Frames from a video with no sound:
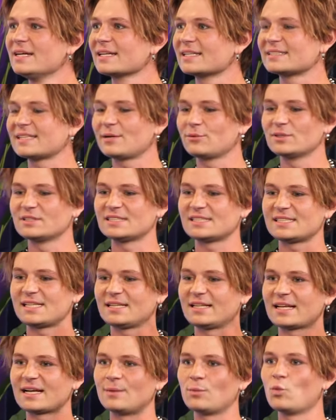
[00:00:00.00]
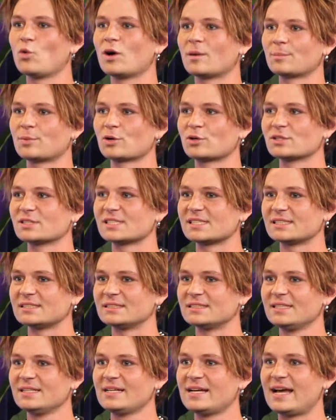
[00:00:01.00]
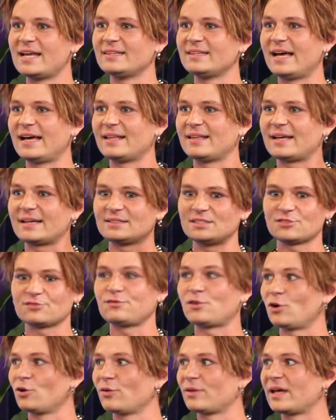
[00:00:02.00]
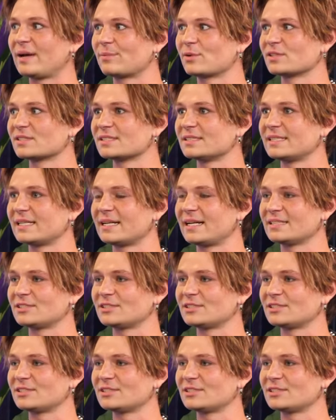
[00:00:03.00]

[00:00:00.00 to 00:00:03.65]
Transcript: because I wouldn't say like I'm one person and that I just follow that person did.